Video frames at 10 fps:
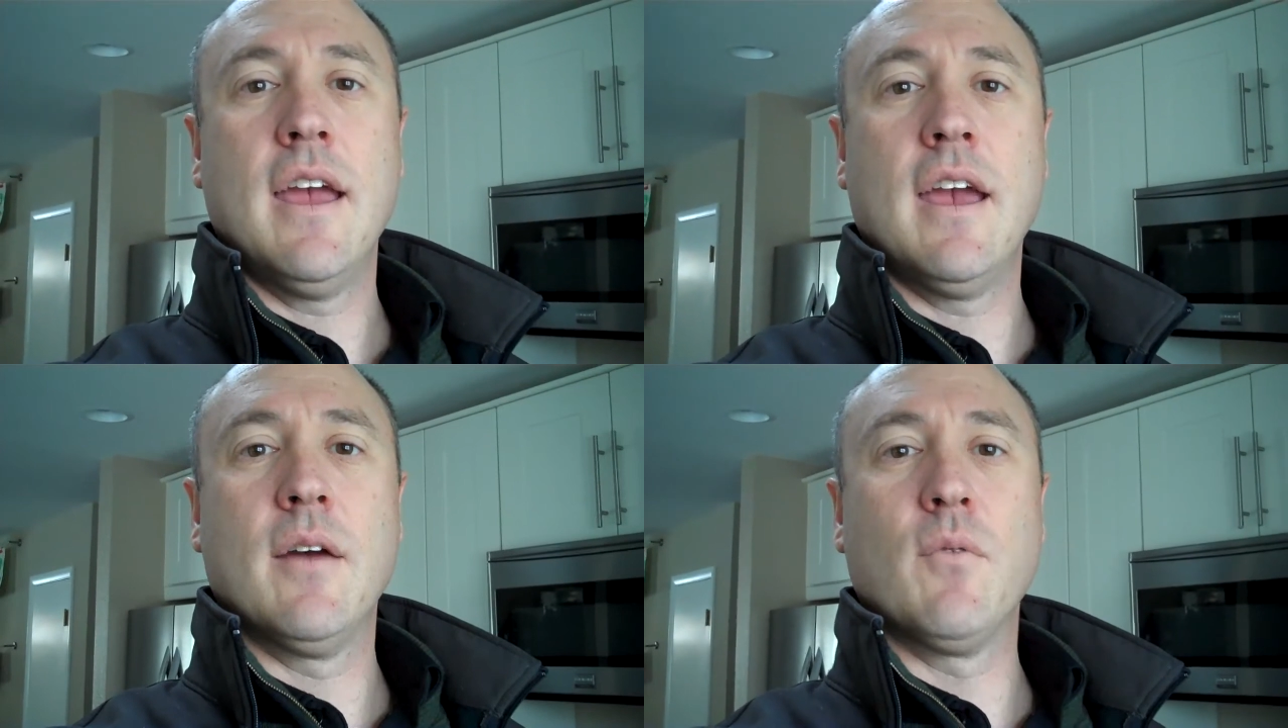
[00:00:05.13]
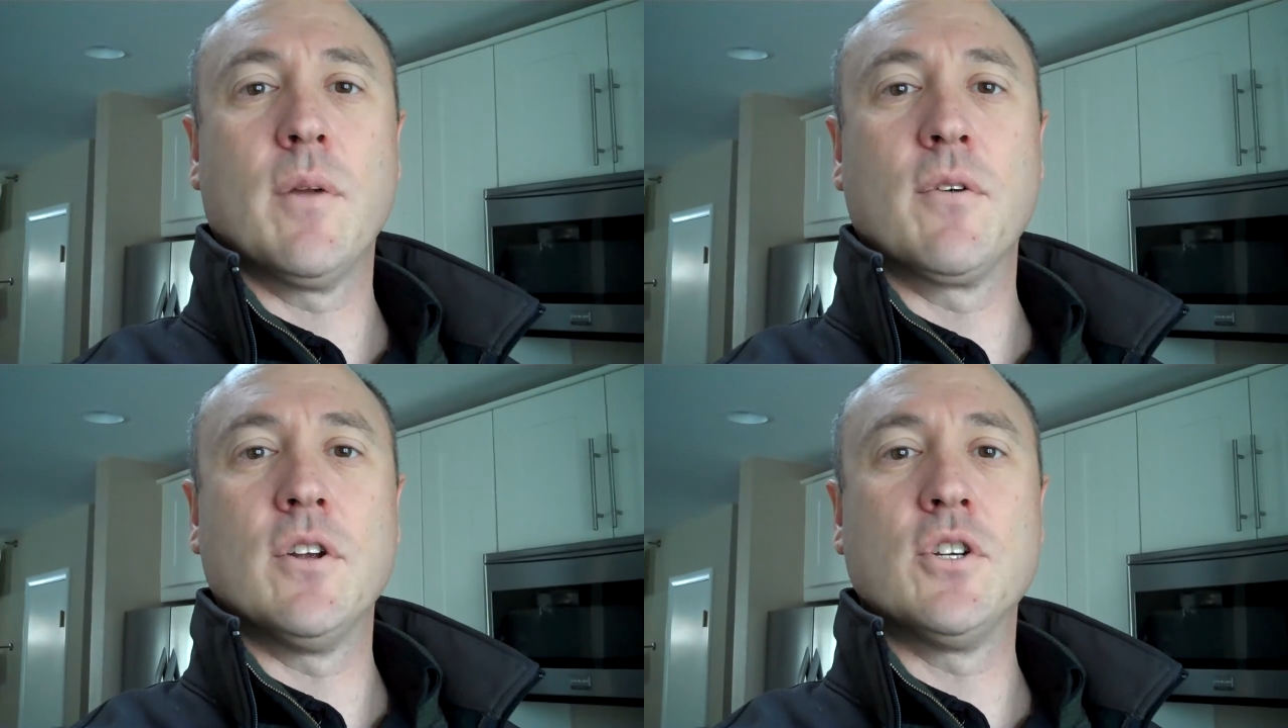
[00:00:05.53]
And
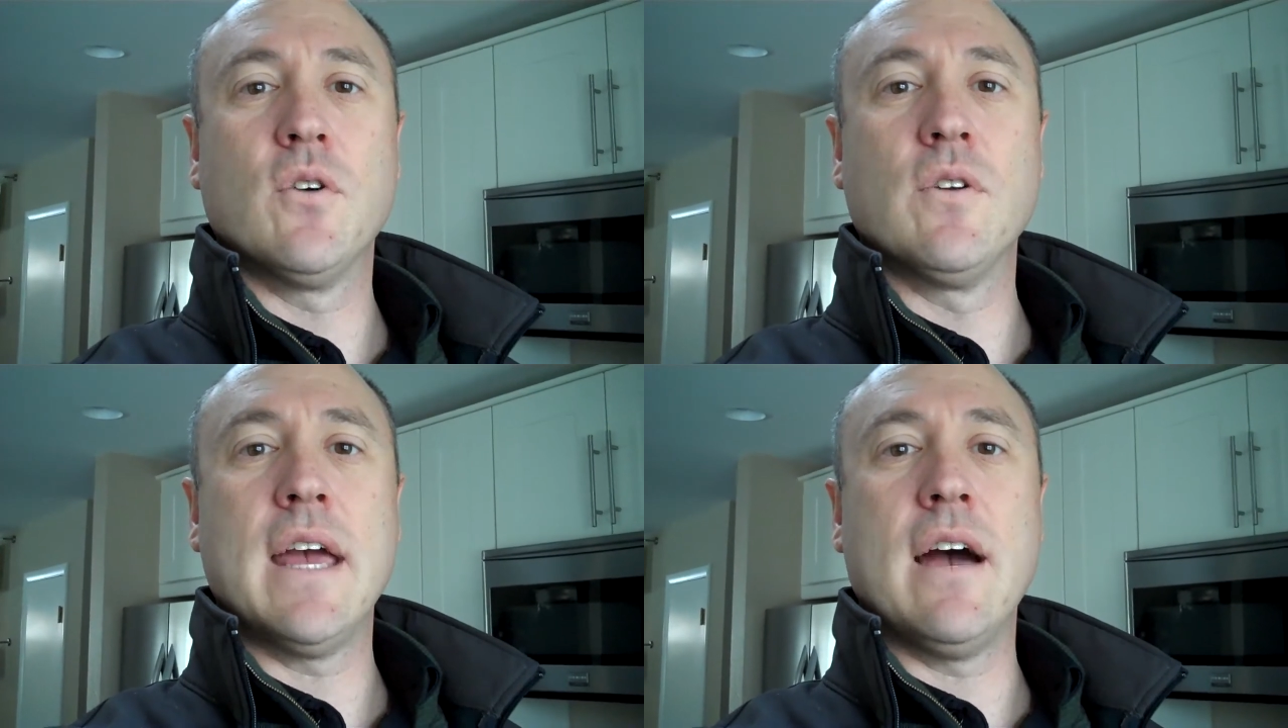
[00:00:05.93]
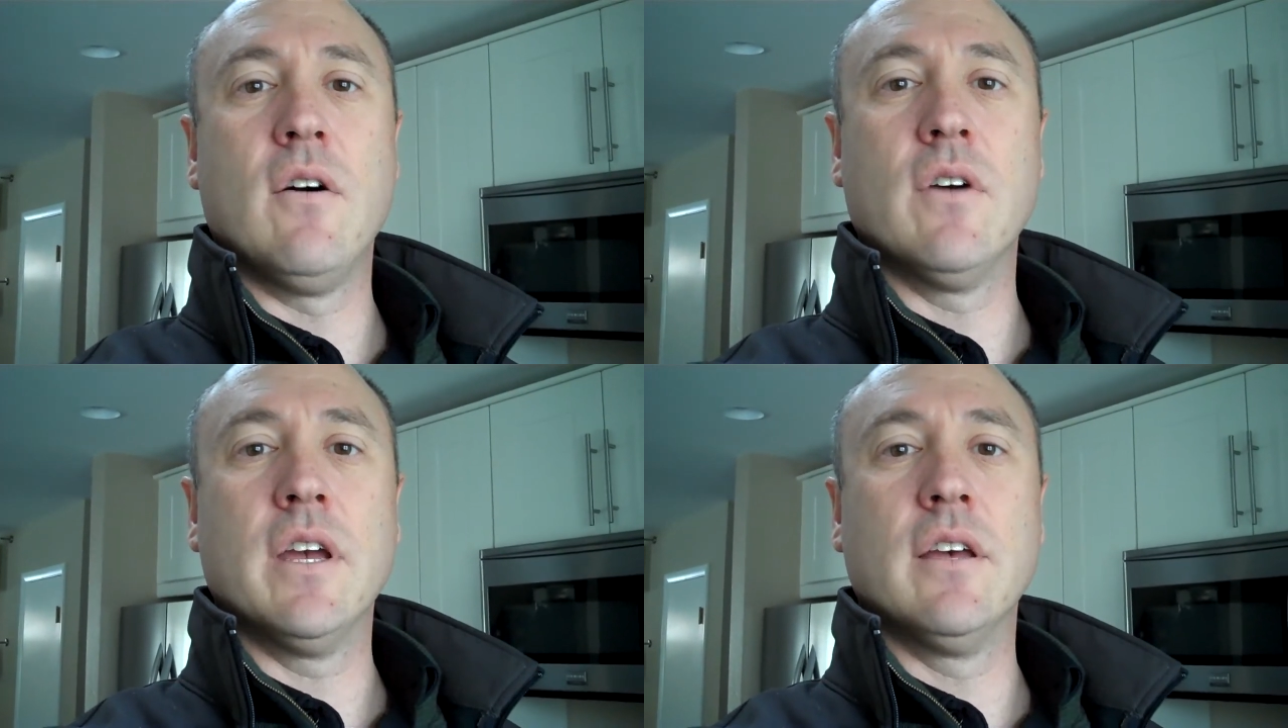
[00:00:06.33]
what I'm going to show
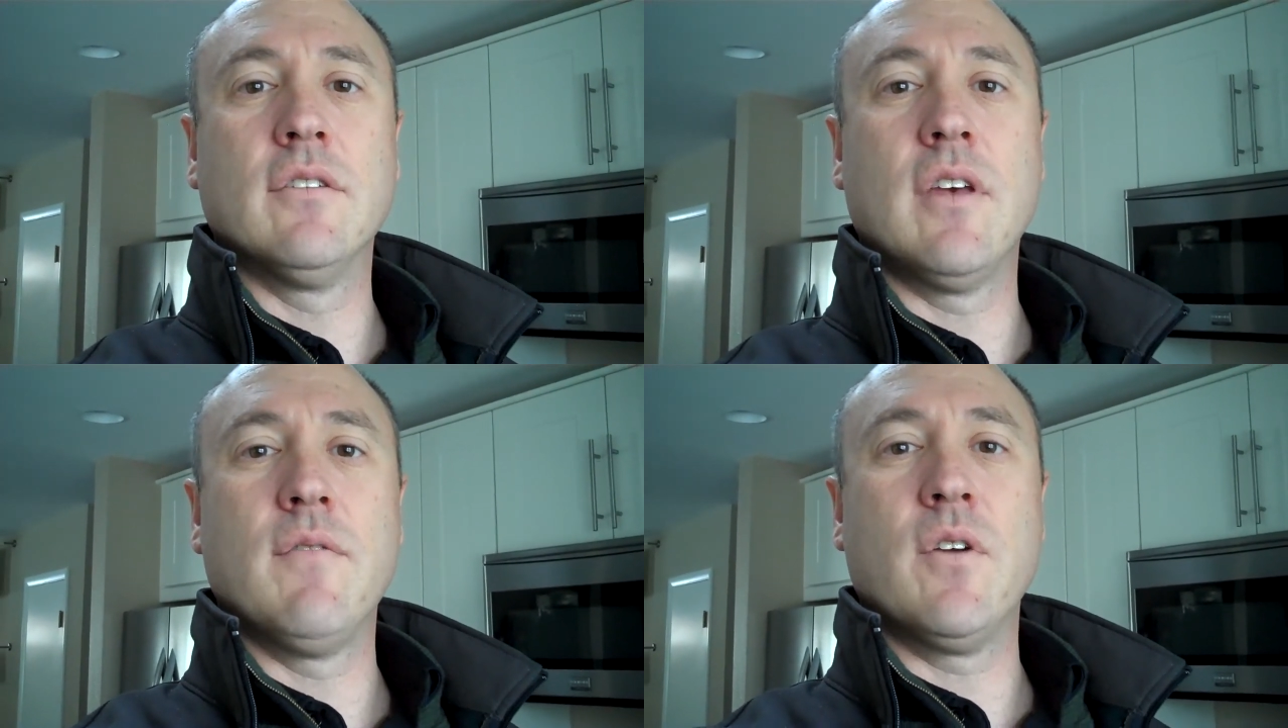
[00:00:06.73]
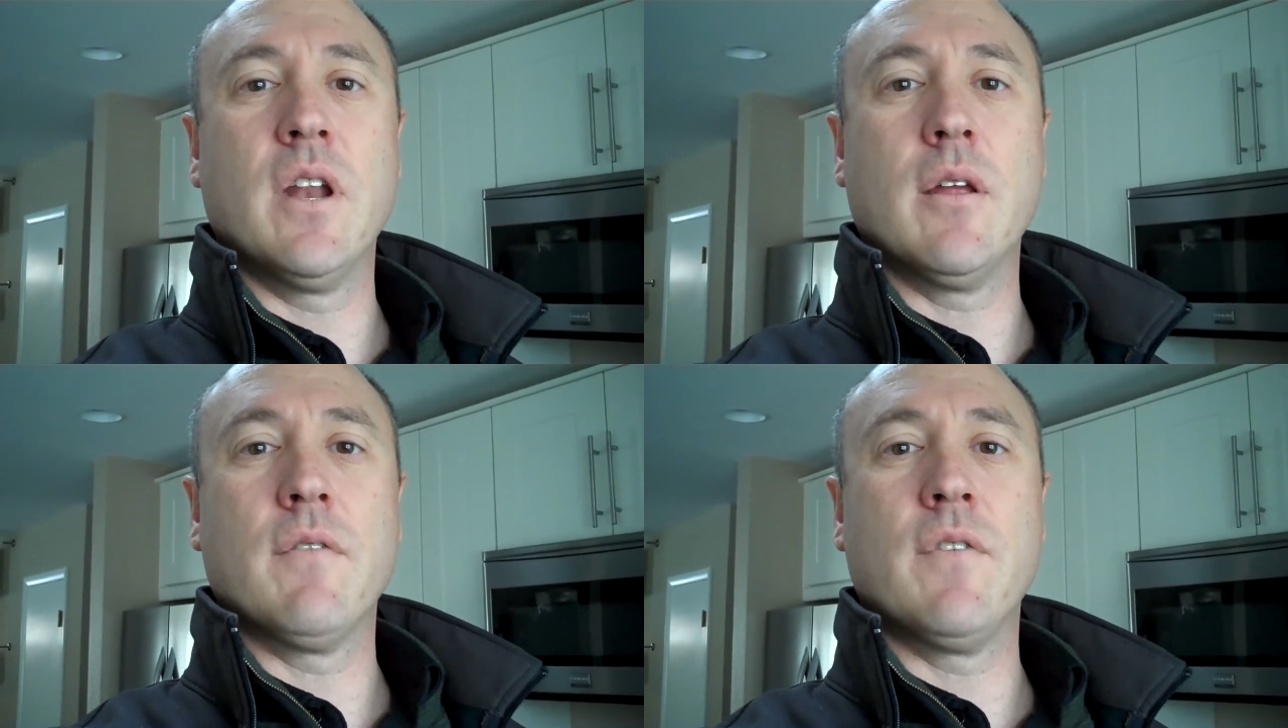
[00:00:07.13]
now is a very,